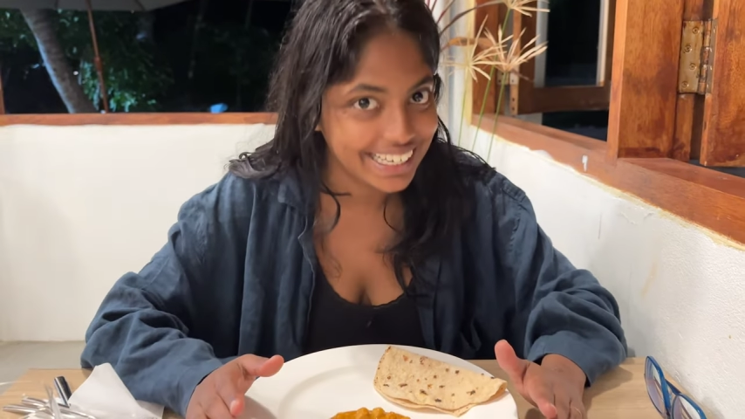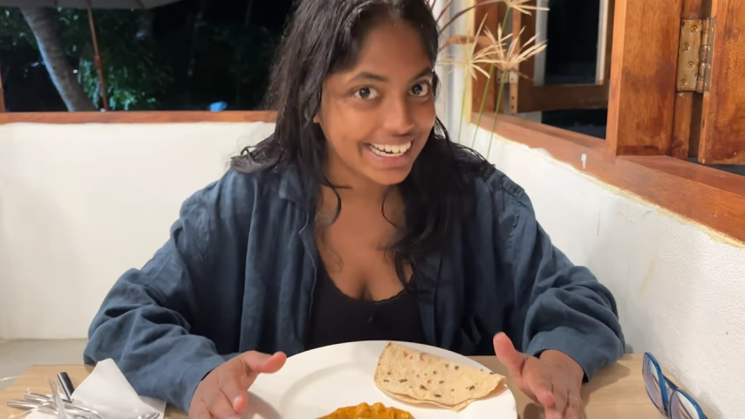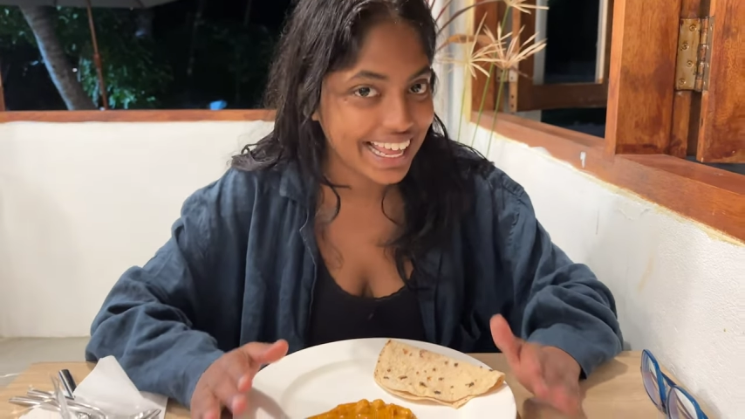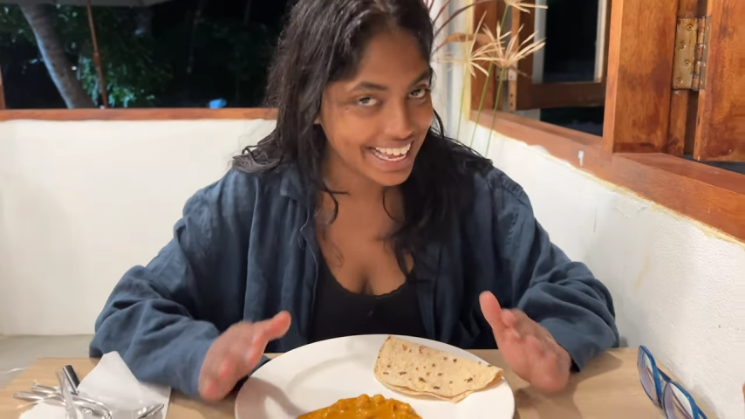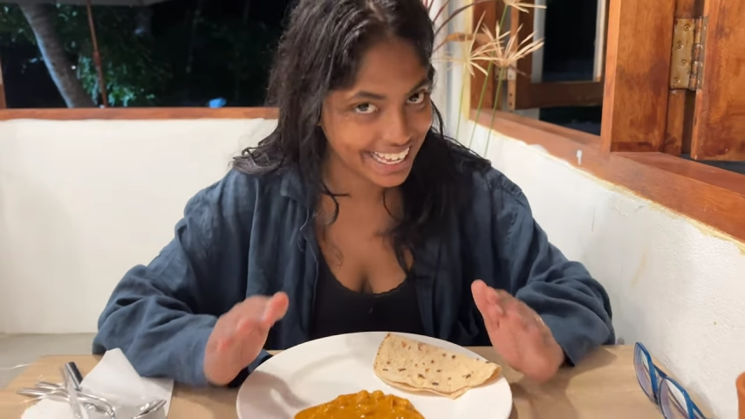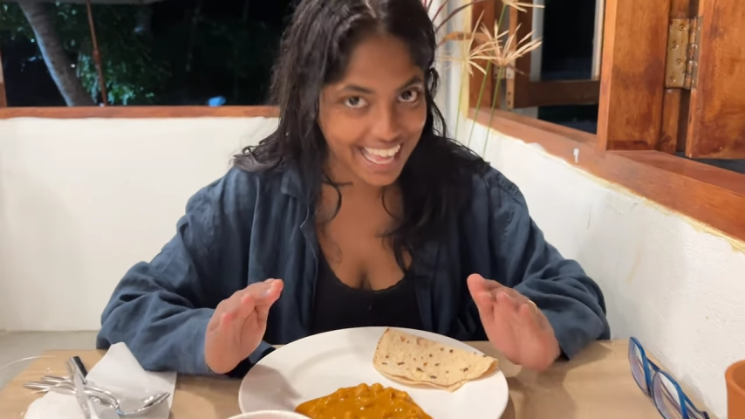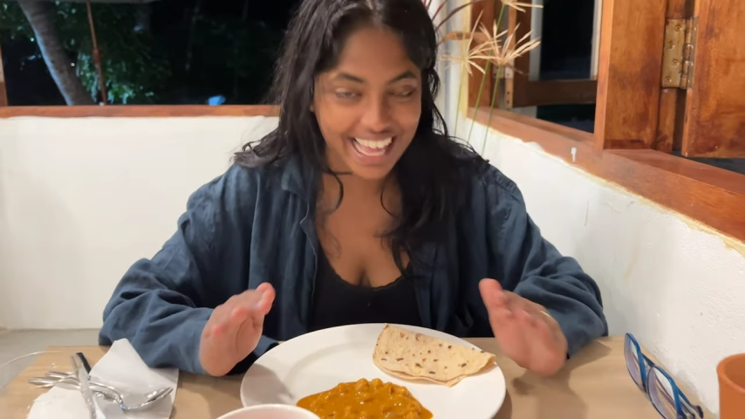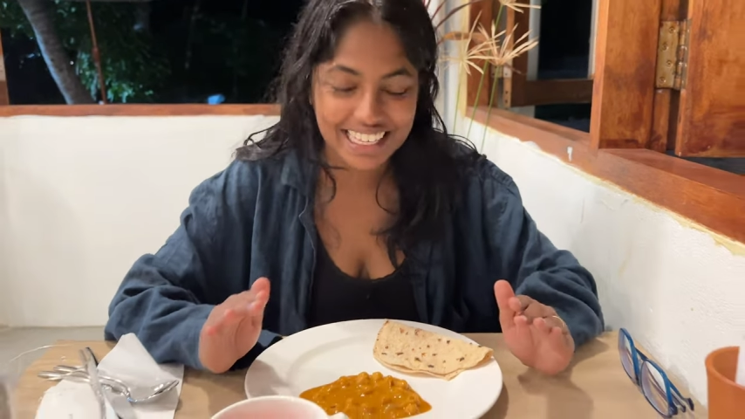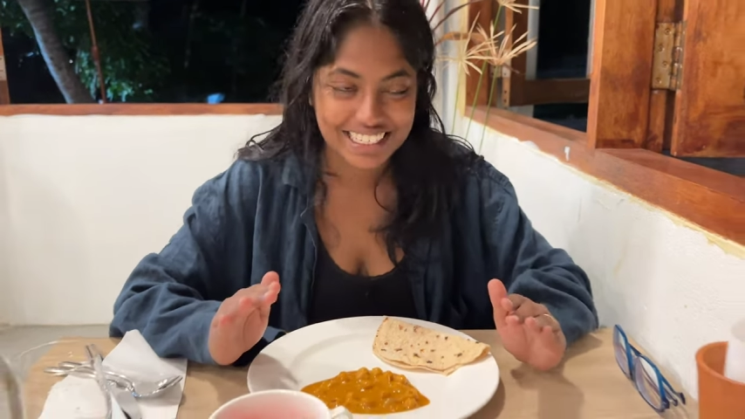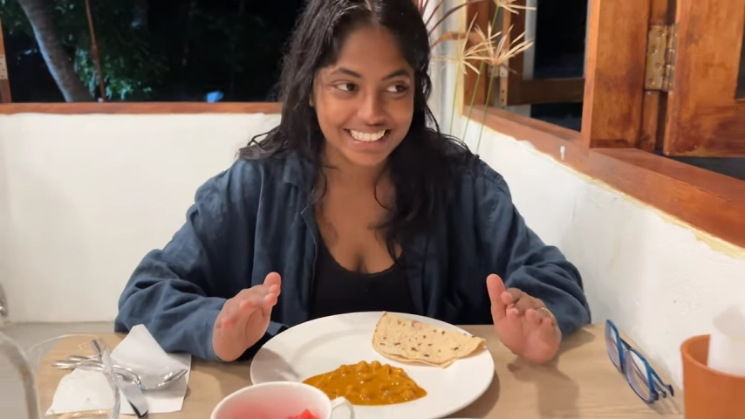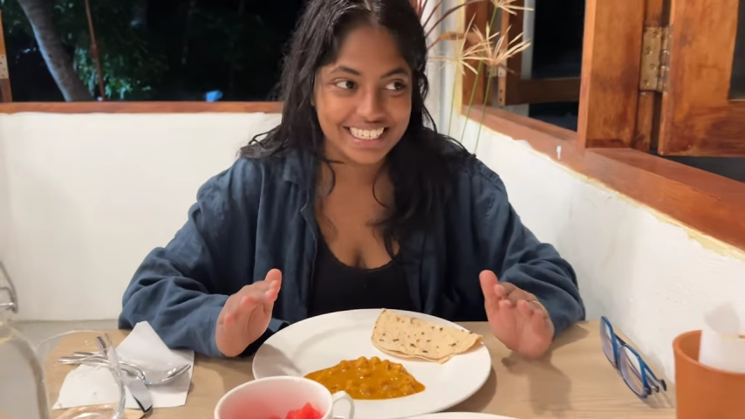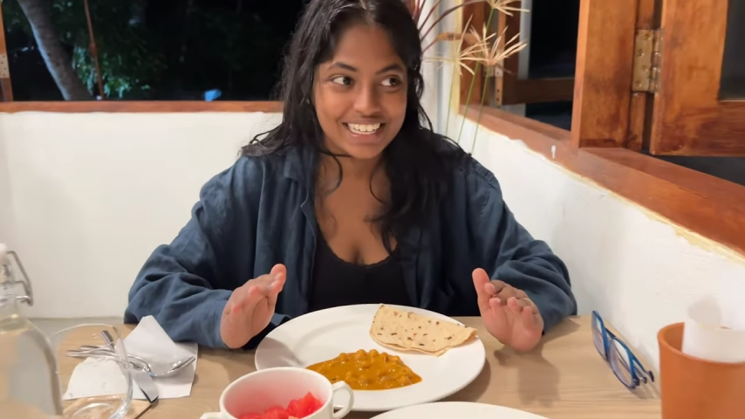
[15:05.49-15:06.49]
like
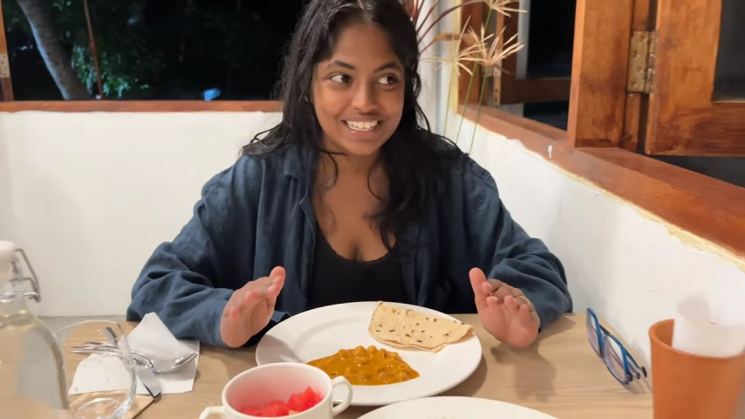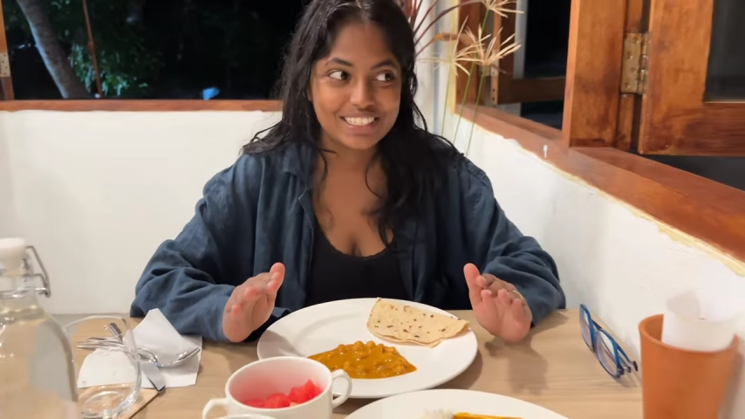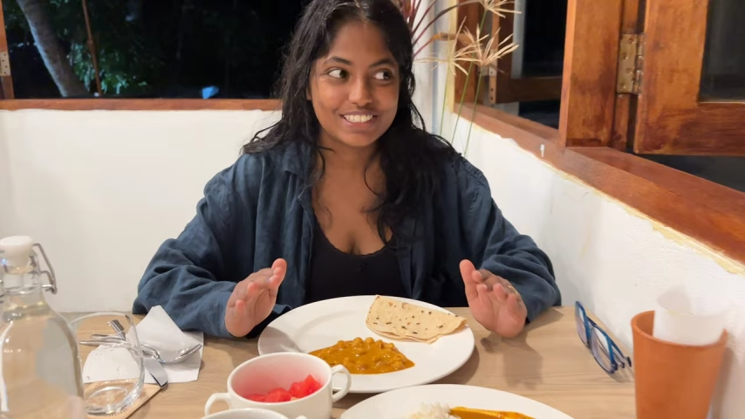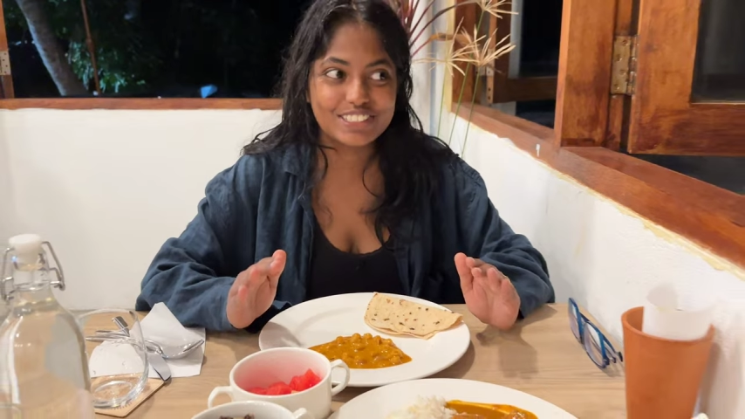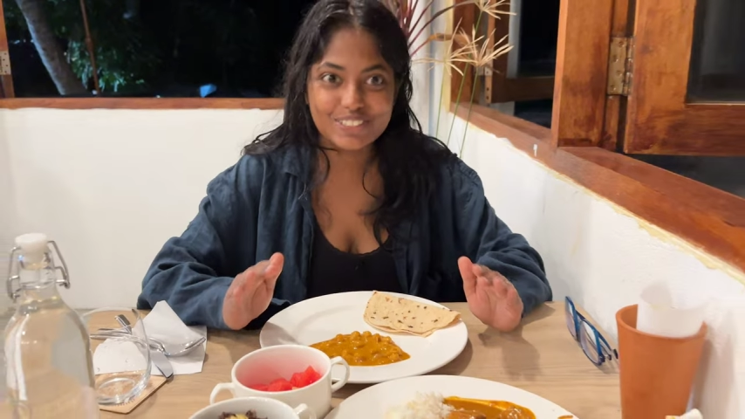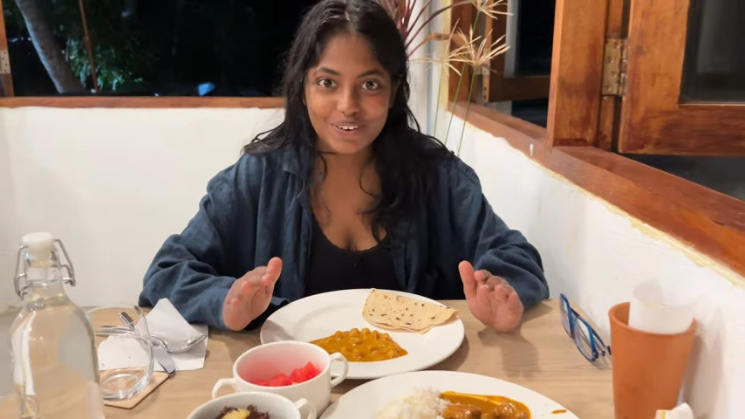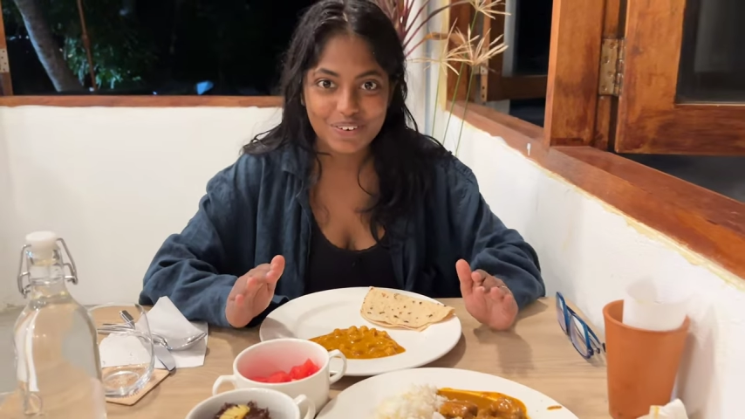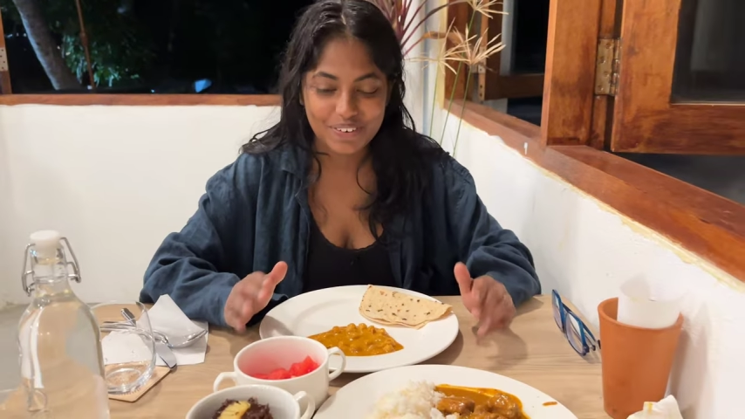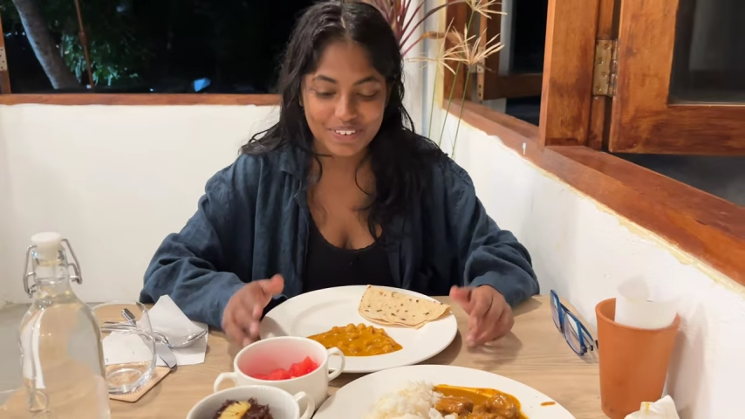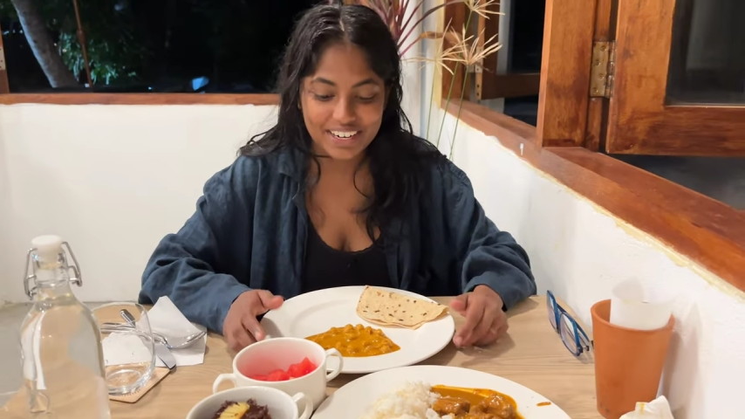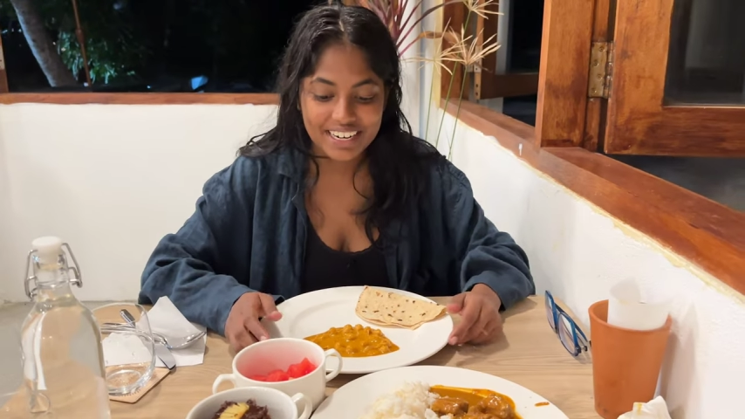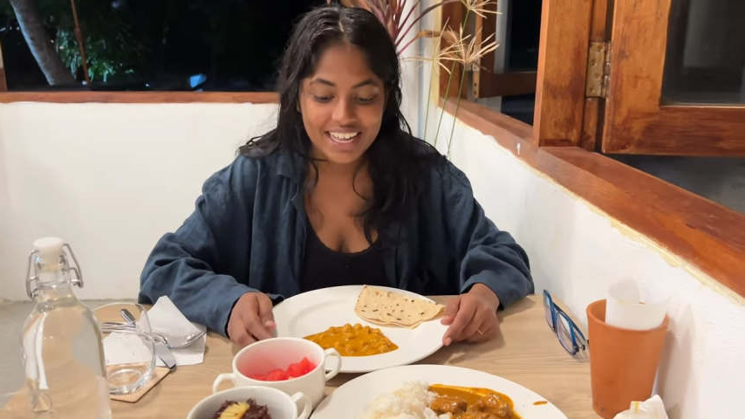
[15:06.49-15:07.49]
so
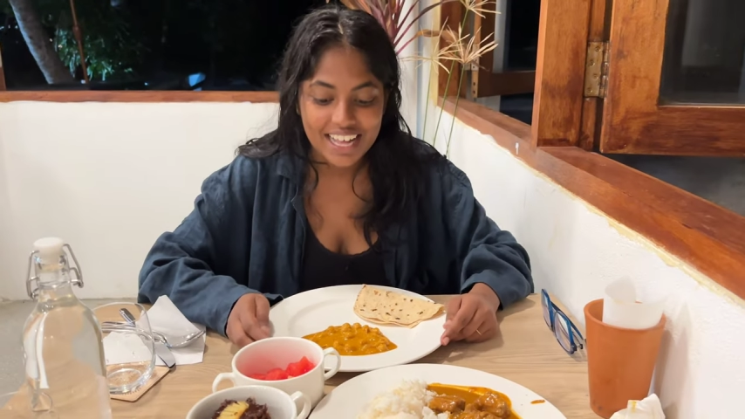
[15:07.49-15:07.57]
good.